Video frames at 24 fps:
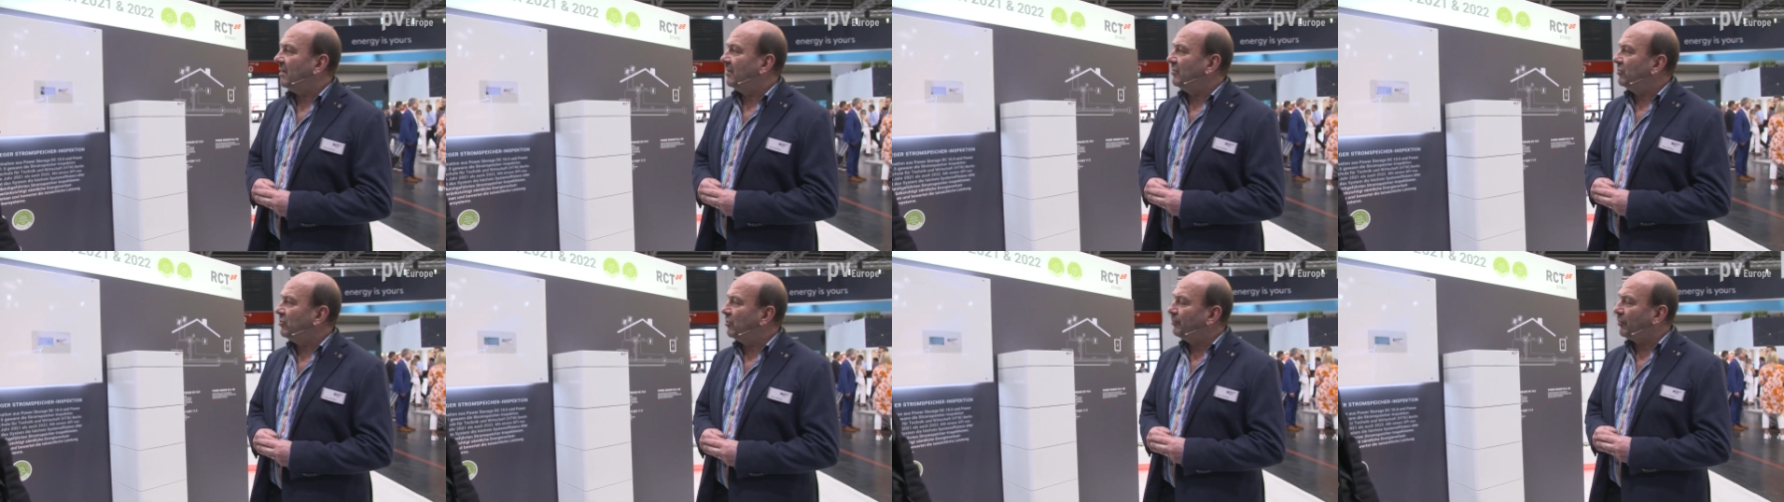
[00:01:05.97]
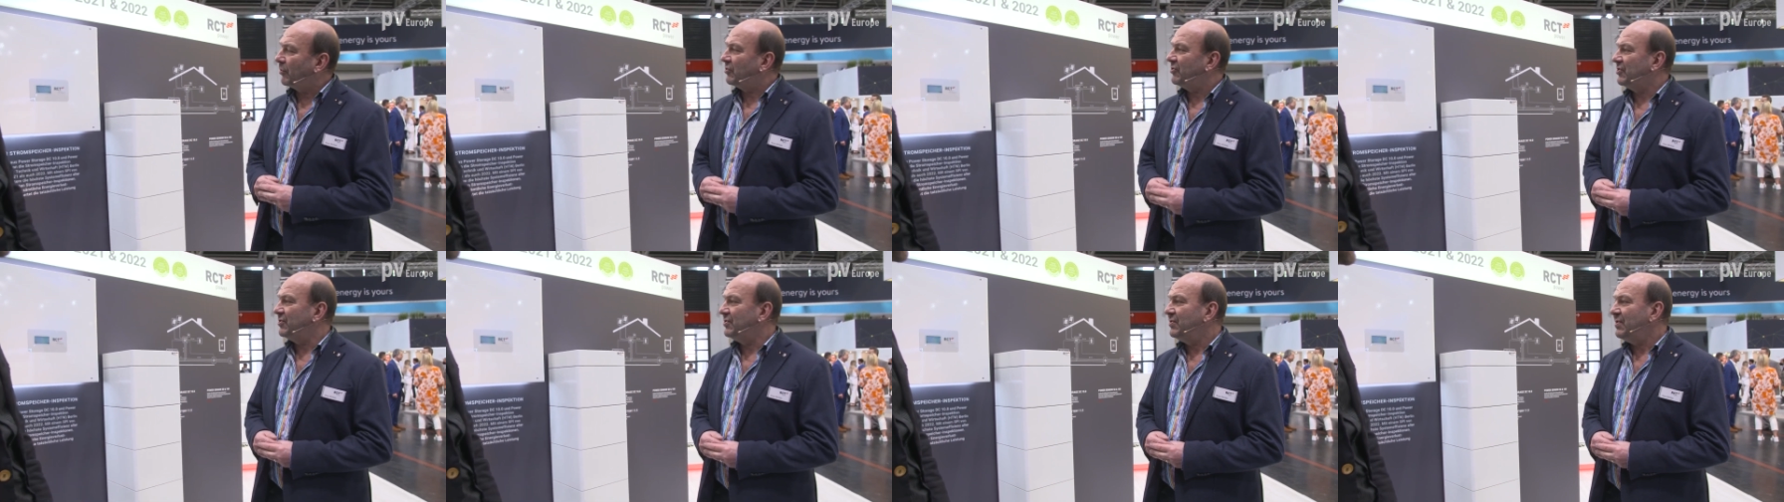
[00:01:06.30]
and to
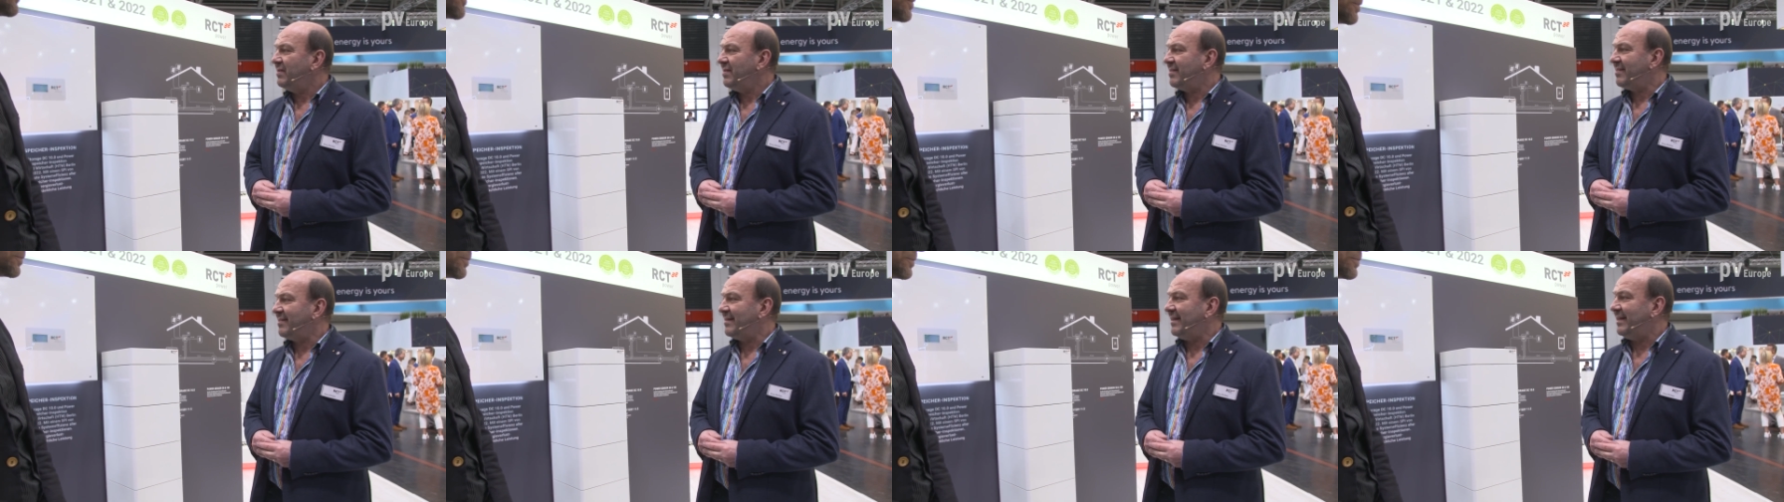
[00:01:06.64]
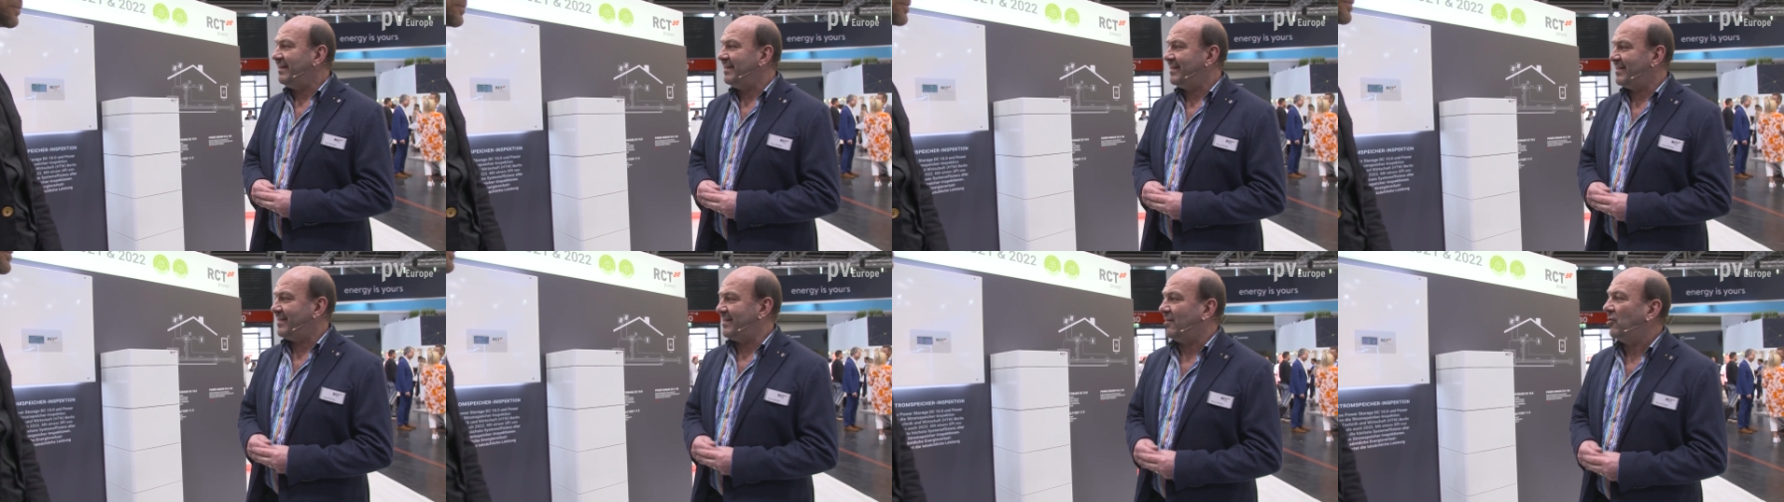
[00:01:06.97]
produce,
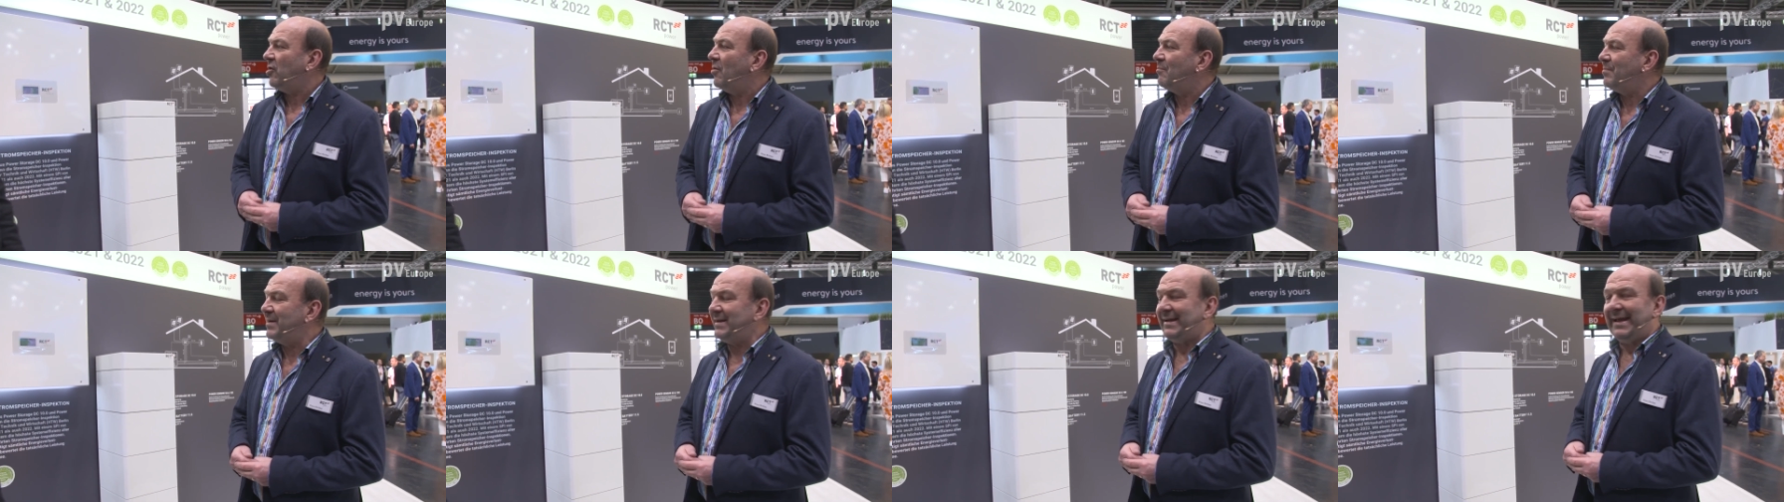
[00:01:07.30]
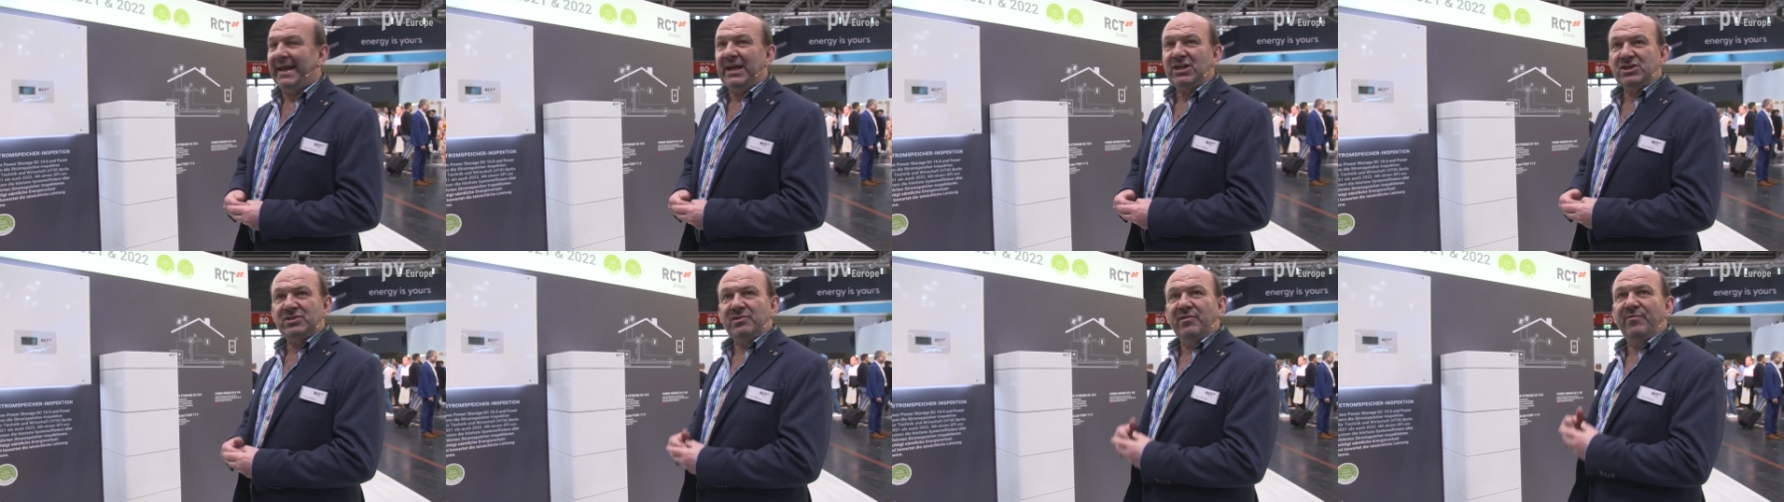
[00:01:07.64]
it's a
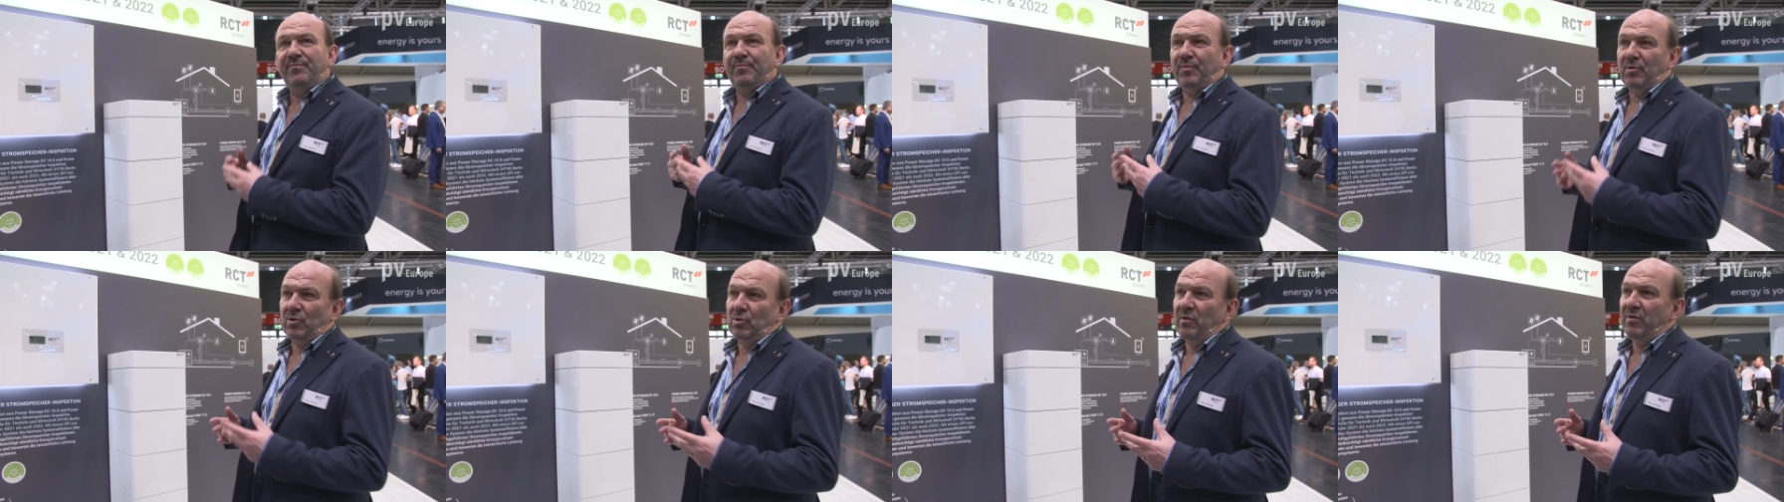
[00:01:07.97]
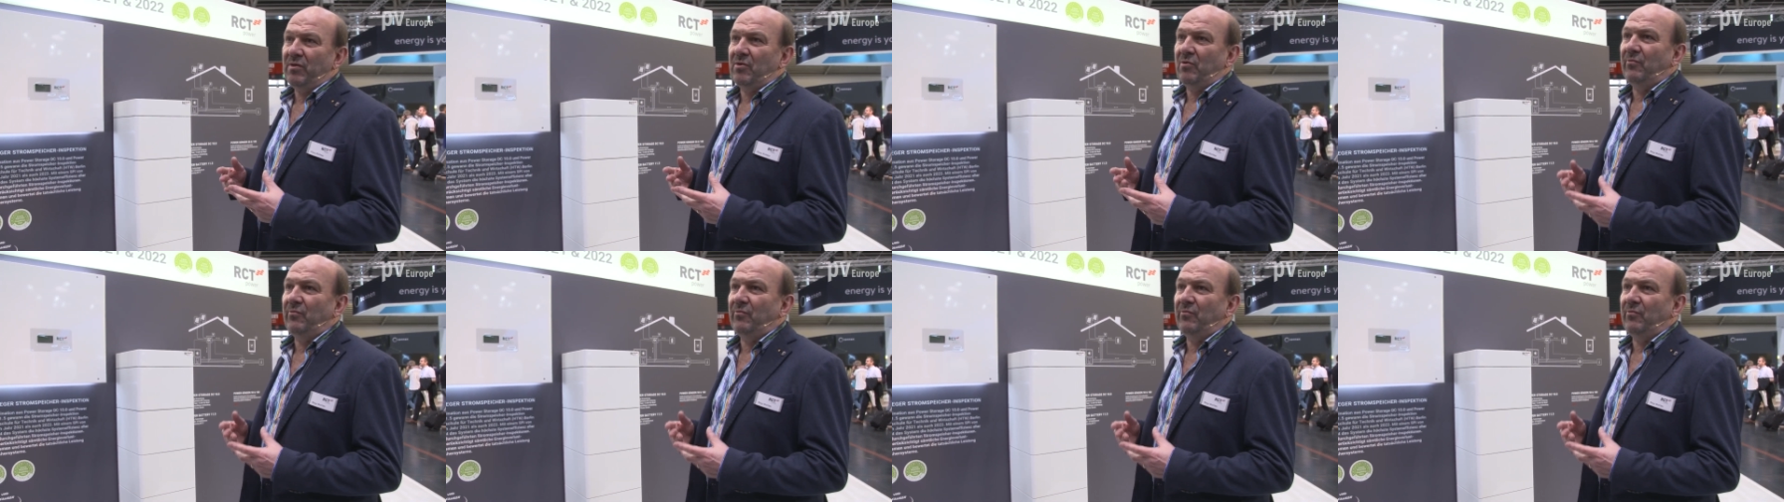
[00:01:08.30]
combination of both.